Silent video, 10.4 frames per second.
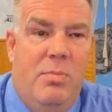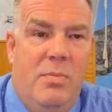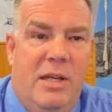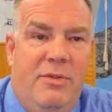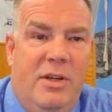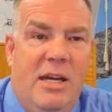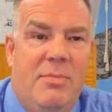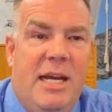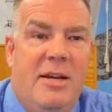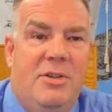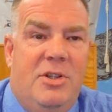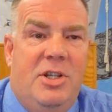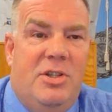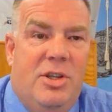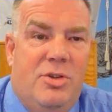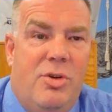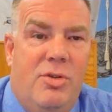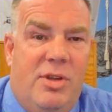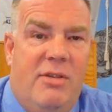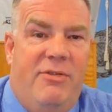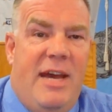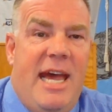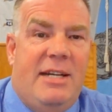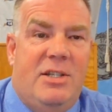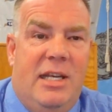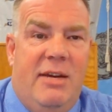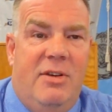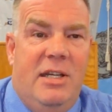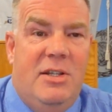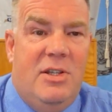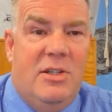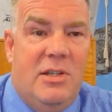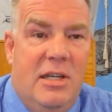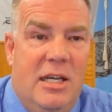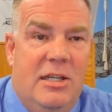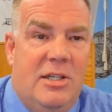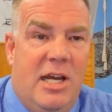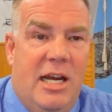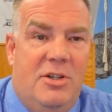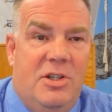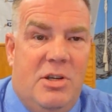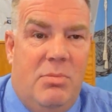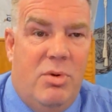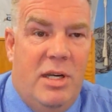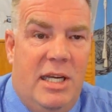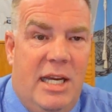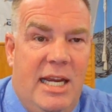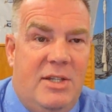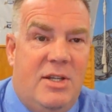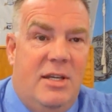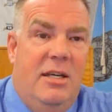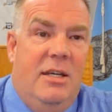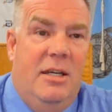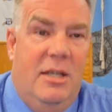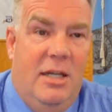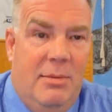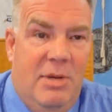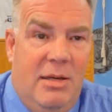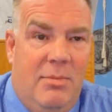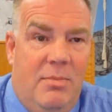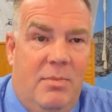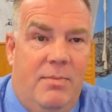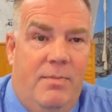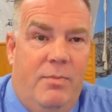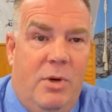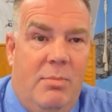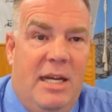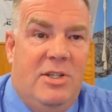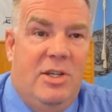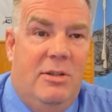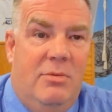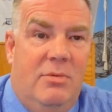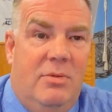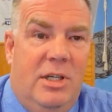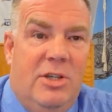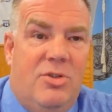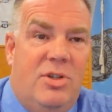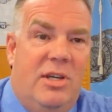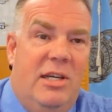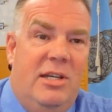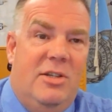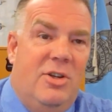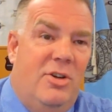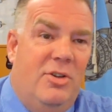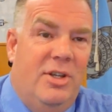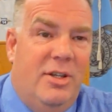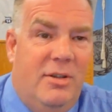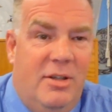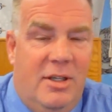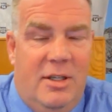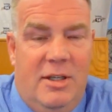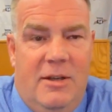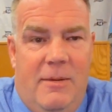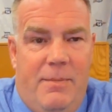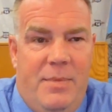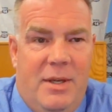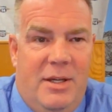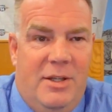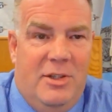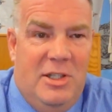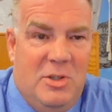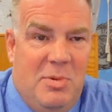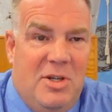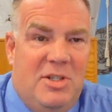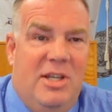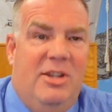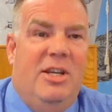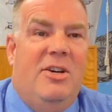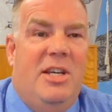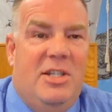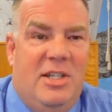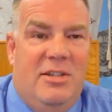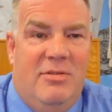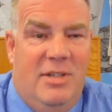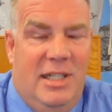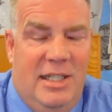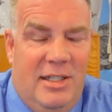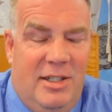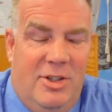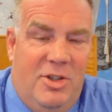If you come down to just the truth and the facts and the evidence, it's kind of just a boring case. I mean, what makes it interesting is all the conspiracy theories, and they're